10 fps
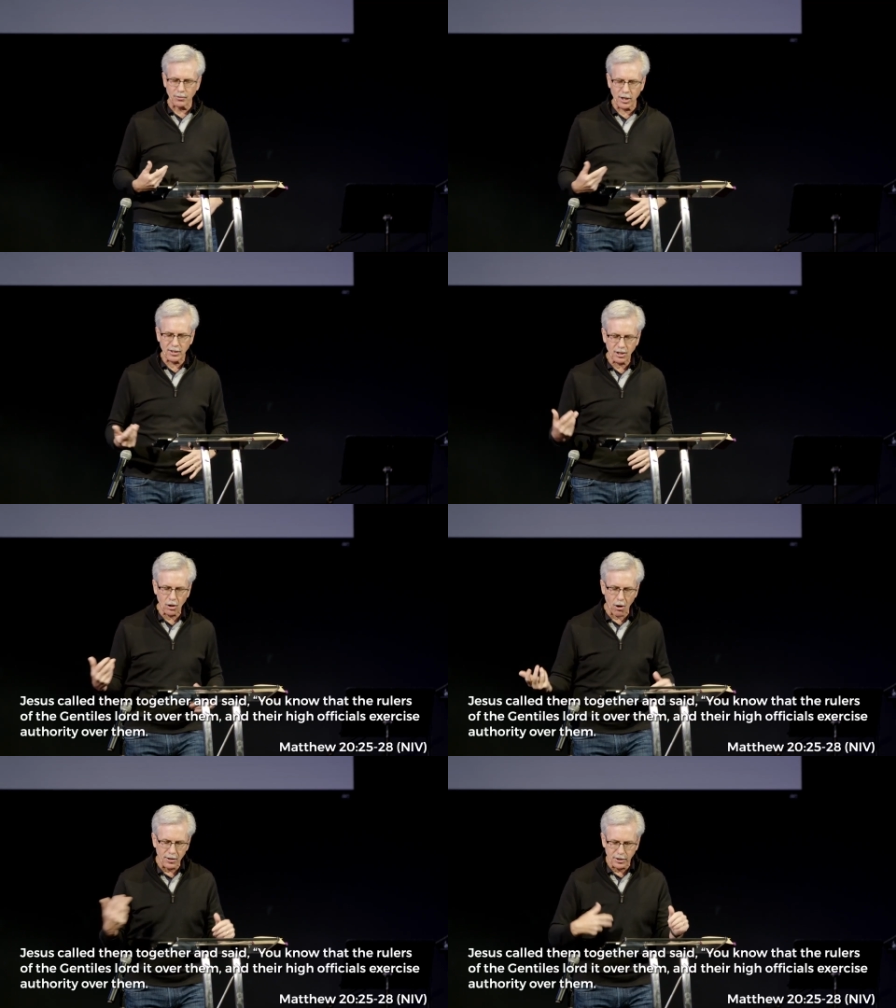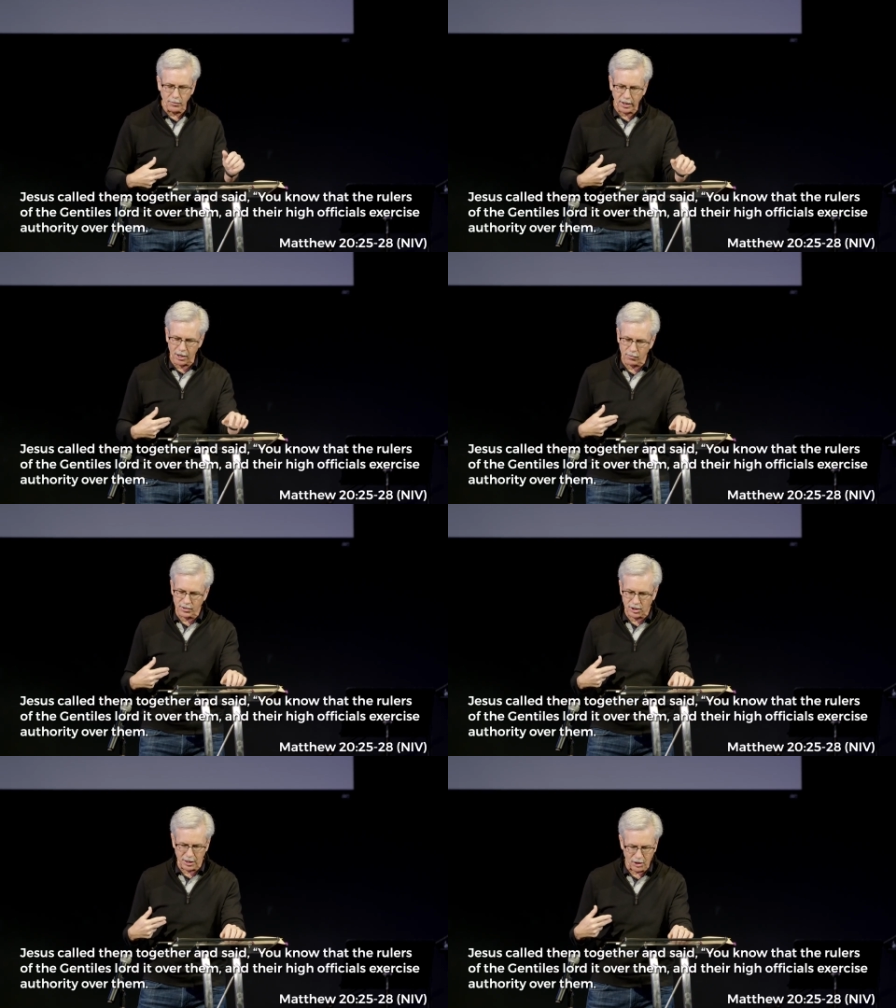Jesus calls them together and
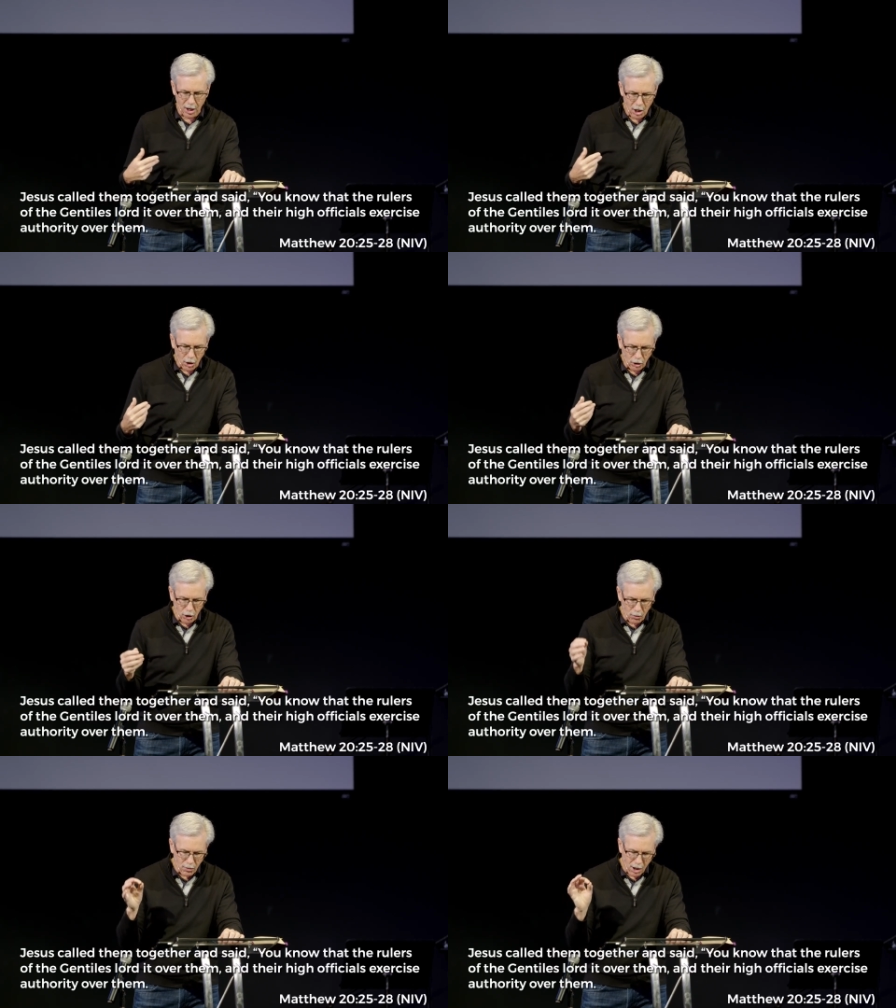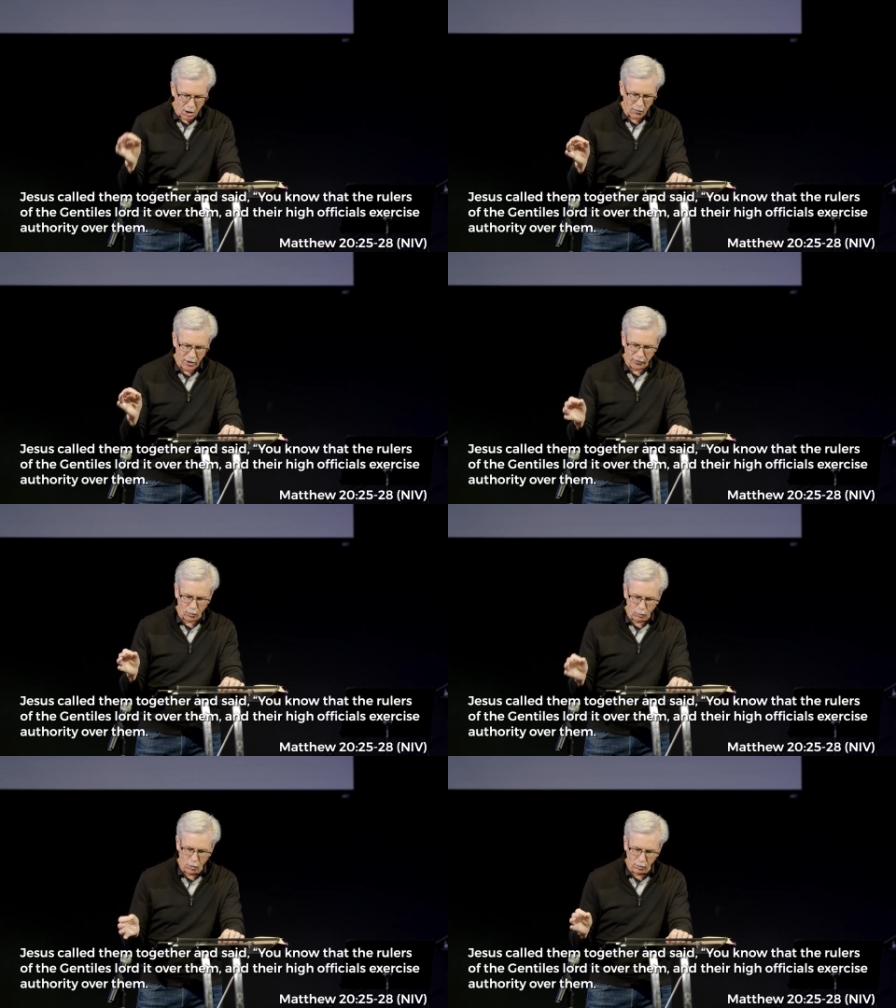says, You know that the
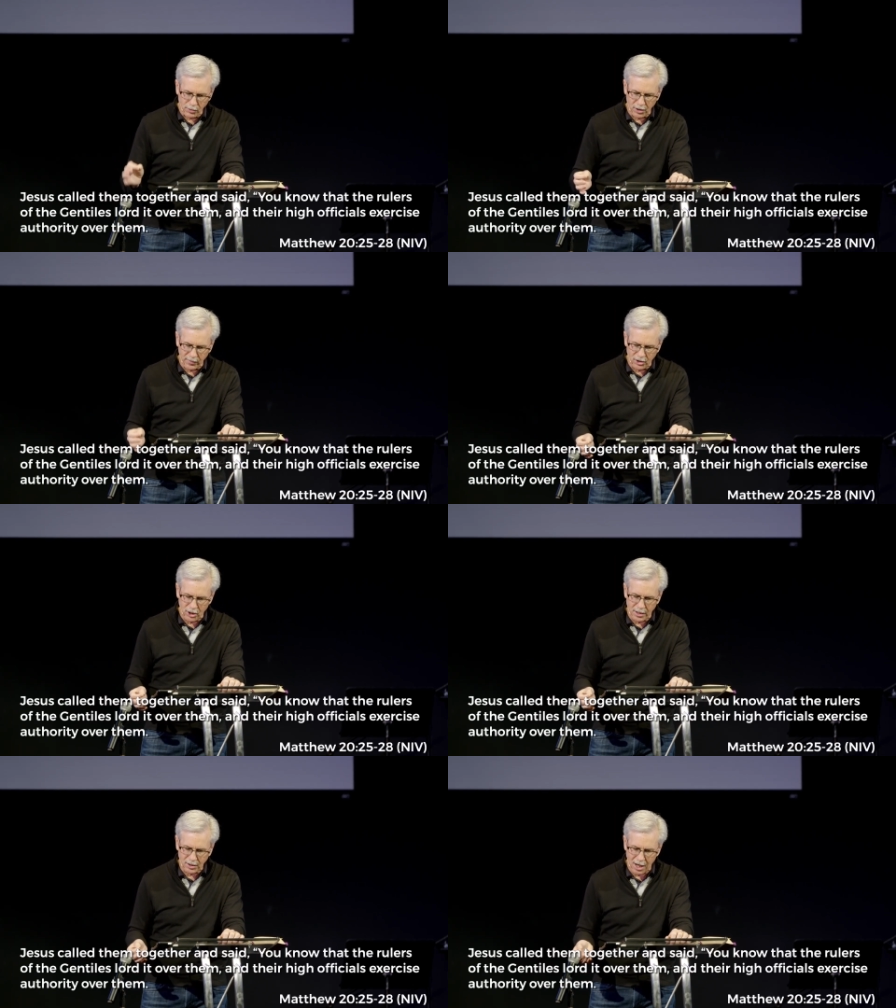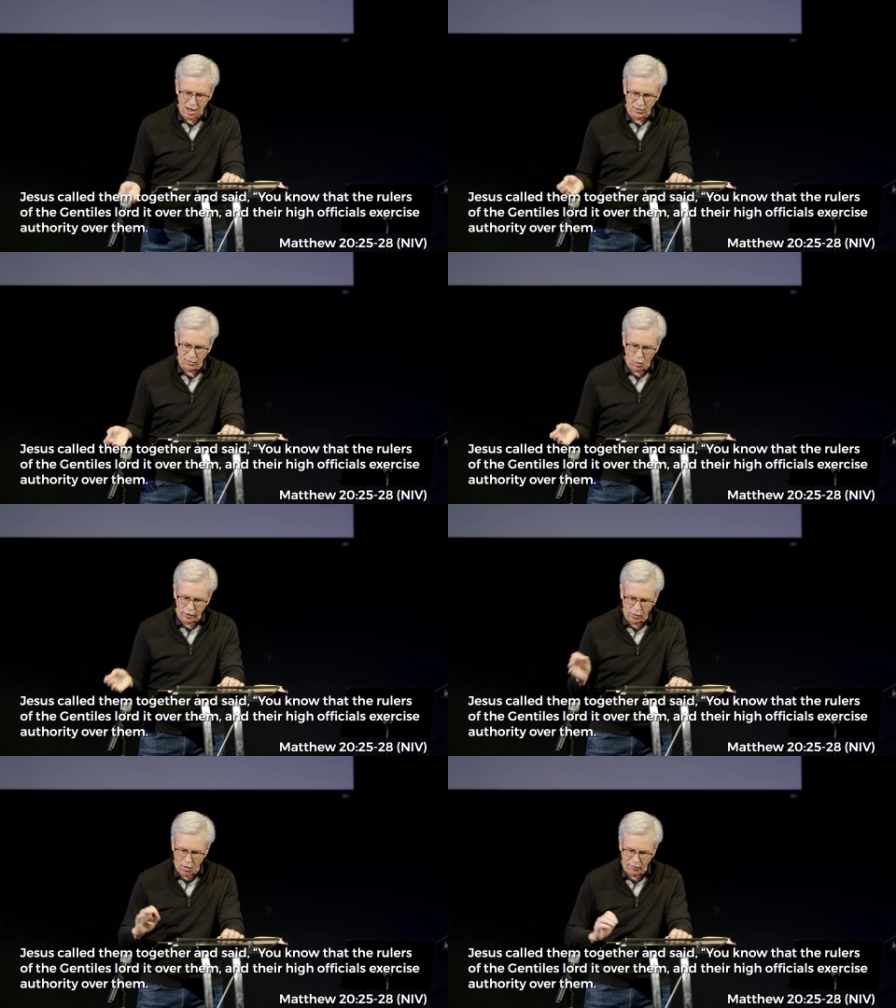rulers of the Gentiles lord
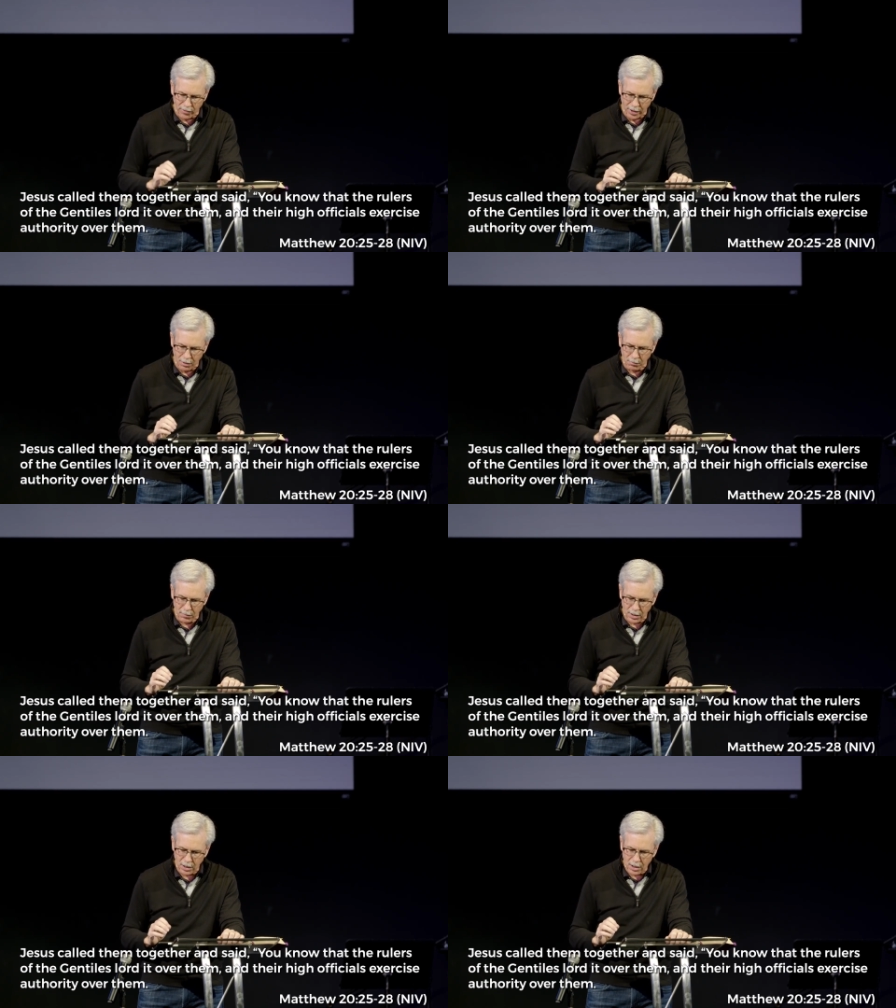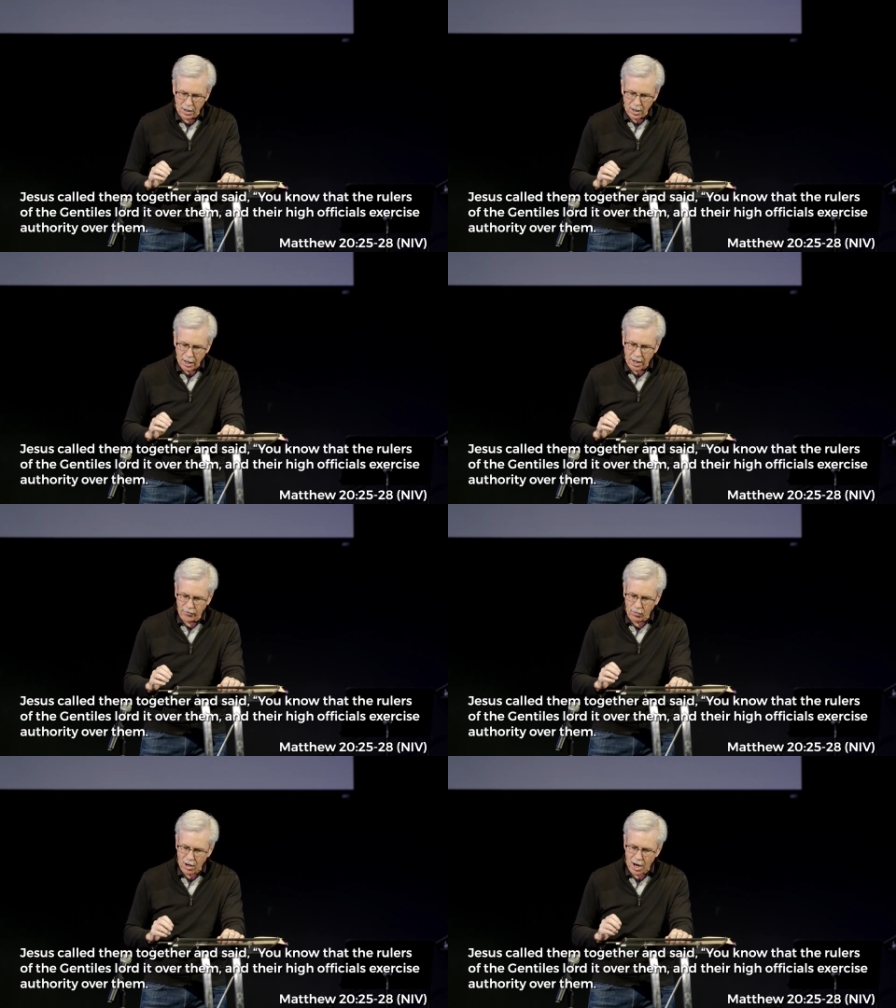it over them, and
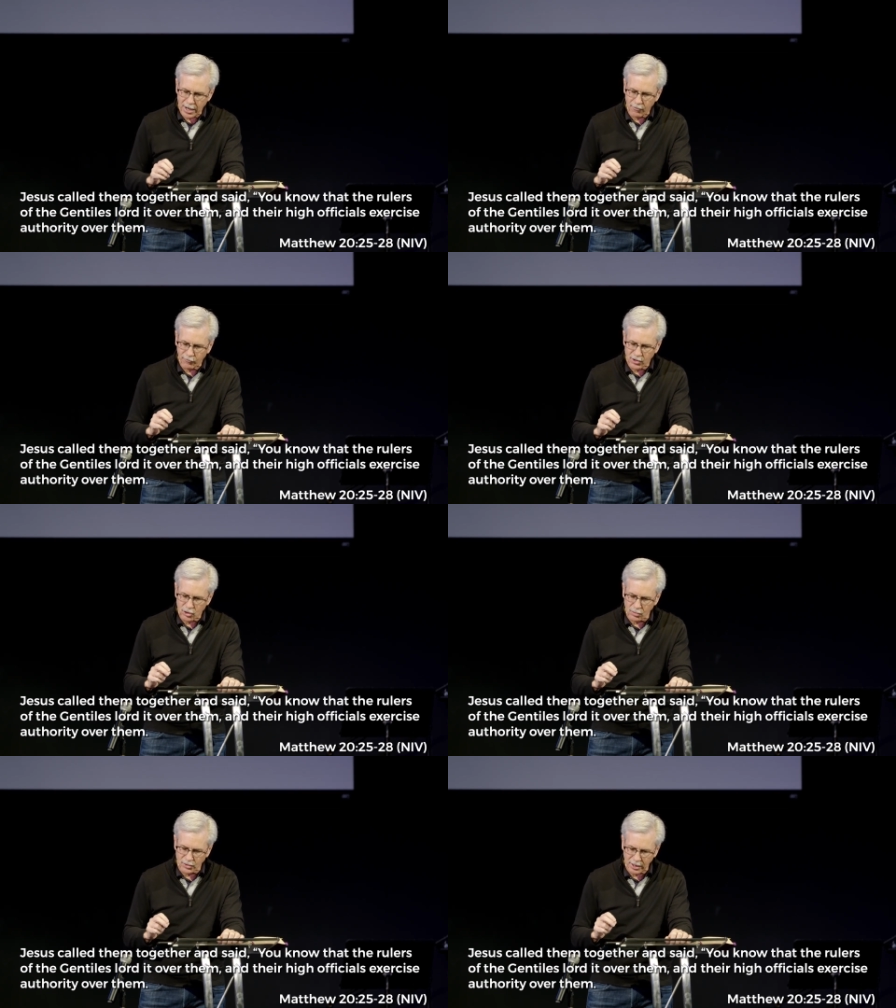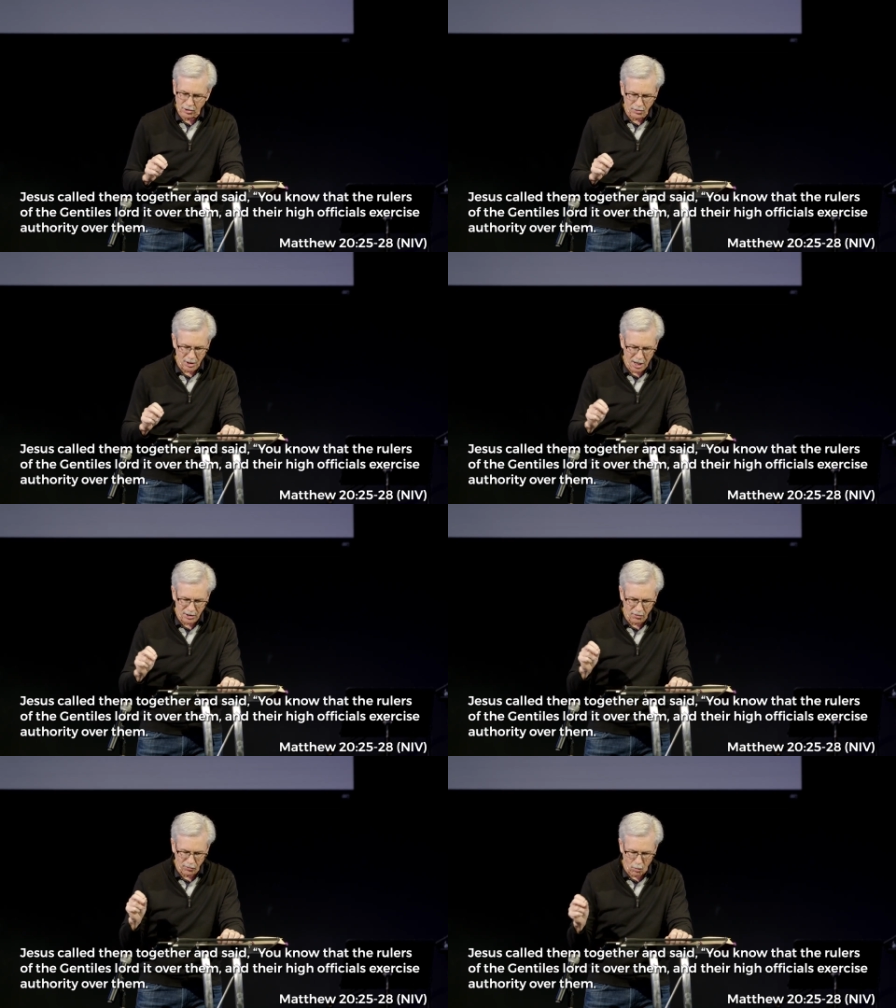their high officials exercise
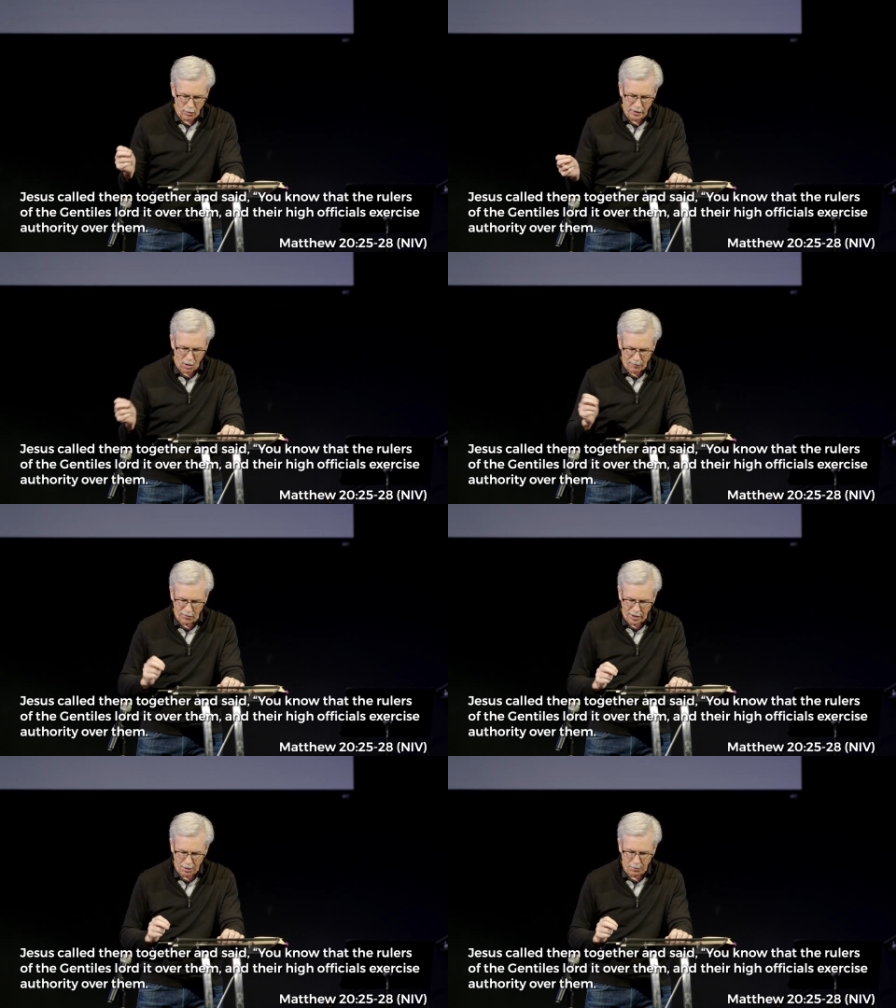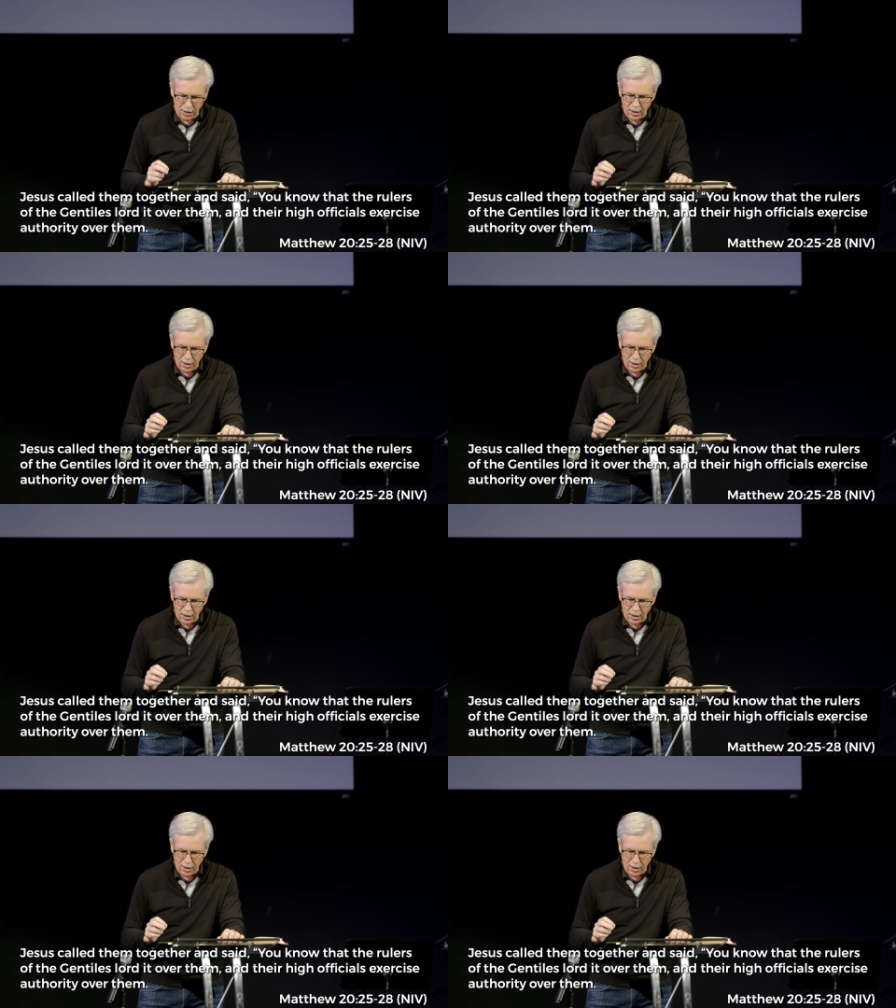authority over them.